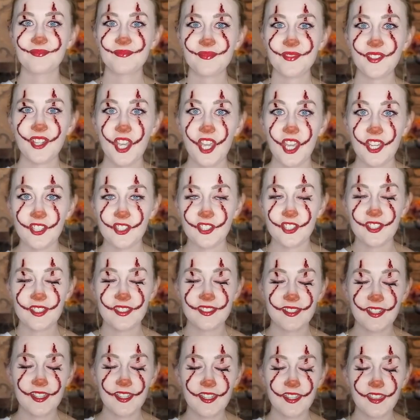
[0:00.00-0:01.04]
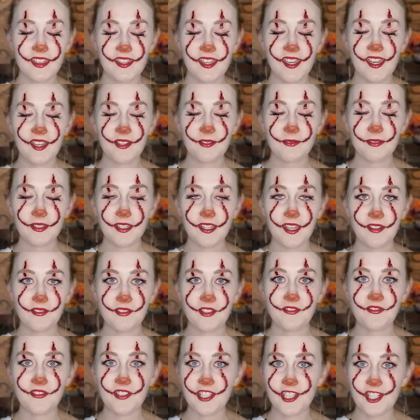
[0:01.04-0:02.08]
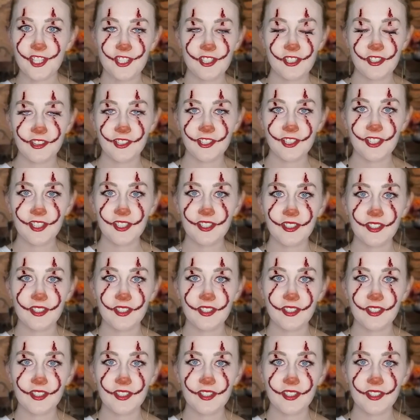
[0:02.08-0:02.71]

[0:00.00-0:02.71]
And just like that, we have a finished look.